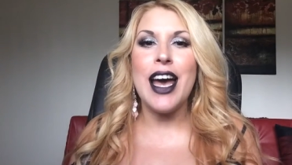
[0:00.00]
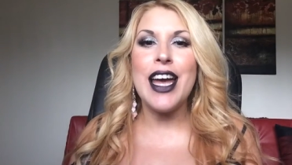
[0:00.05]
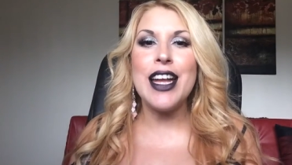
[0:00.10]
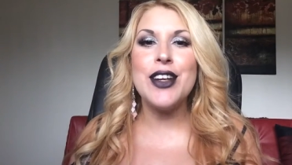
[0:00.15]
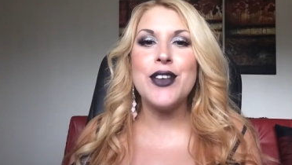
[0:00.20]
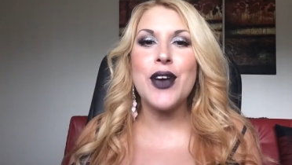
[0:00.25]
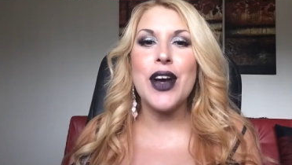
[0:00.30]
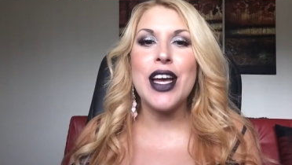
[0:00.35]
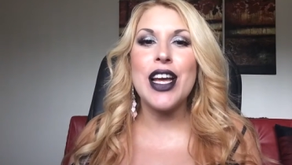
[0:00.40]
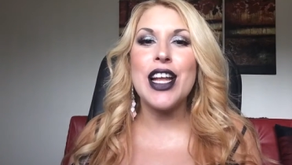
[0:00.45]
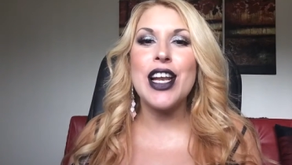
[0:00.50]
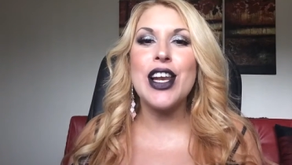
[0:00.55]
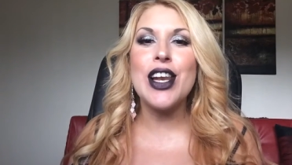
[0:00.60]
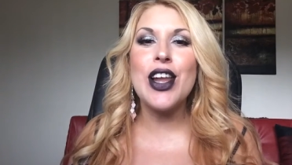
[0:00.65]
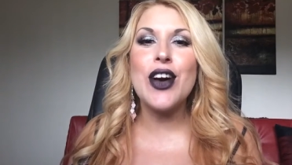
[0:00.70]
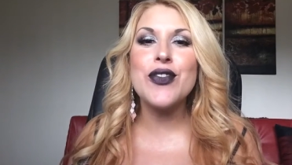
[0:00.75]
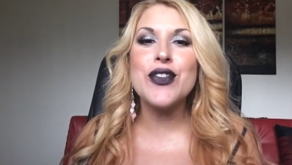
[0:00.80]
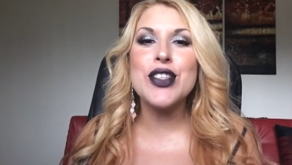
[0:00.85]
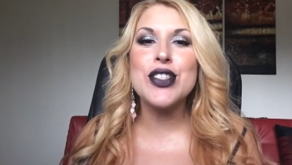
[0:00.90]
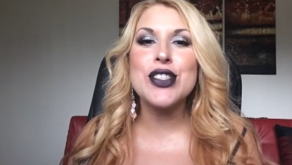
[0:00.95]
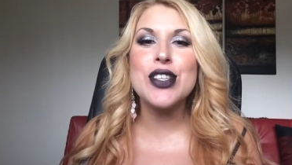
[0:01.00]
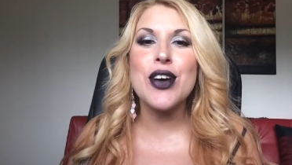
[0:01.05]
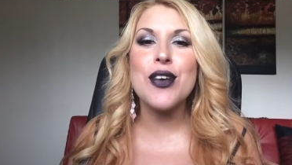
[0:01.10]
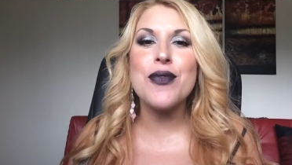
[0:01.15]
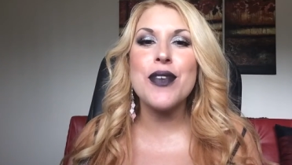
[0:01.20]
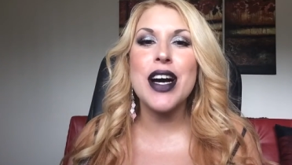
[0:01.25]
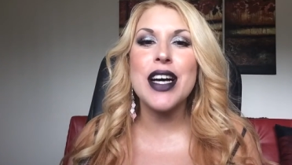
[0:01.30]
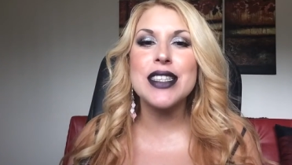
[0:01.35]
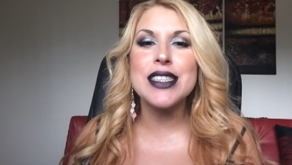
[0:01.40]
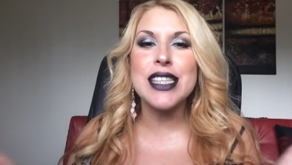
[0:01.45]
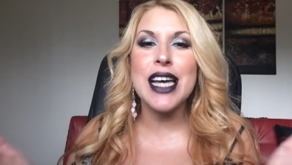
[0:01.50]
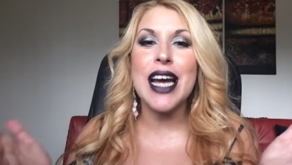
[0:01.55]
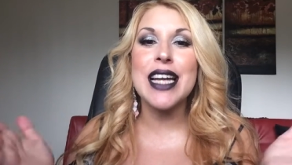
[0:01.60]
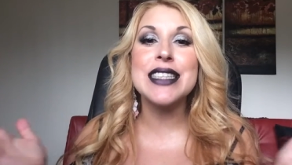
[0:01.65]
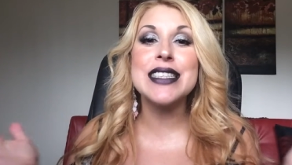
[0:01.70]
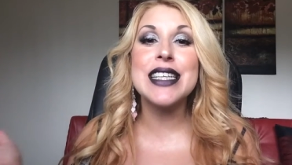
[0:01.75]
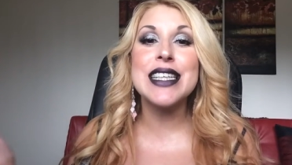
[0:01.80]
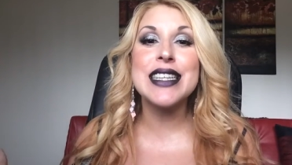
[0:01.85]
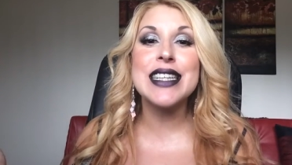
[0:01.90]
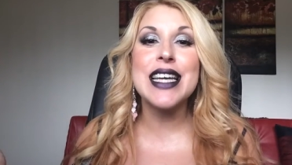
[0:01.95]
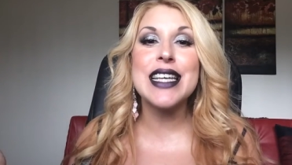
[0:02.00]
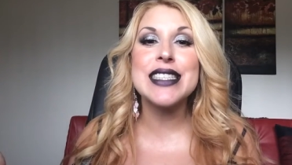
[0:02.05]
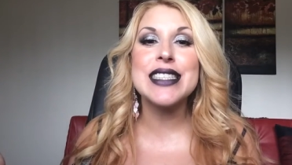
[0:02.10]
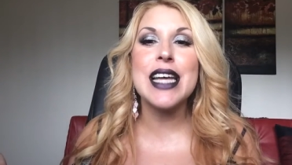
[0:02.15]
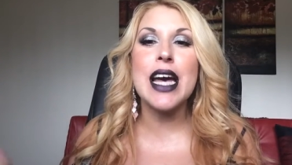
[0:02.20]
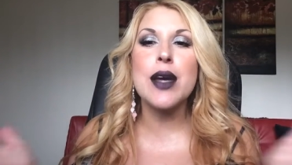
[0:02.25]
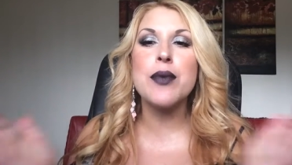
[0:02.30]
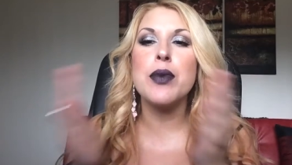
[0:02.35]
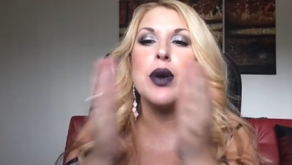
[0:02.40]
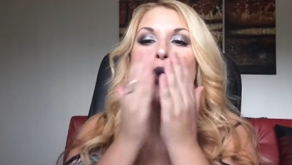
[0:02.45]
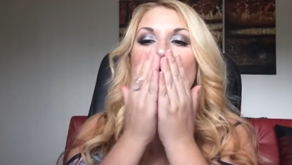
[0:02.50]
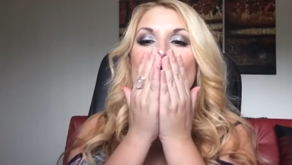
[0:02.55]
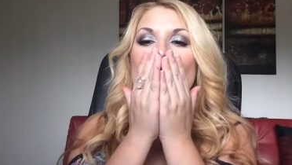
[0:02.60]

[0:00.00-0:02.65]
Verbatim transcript: Anyway, love you so much. Until next time,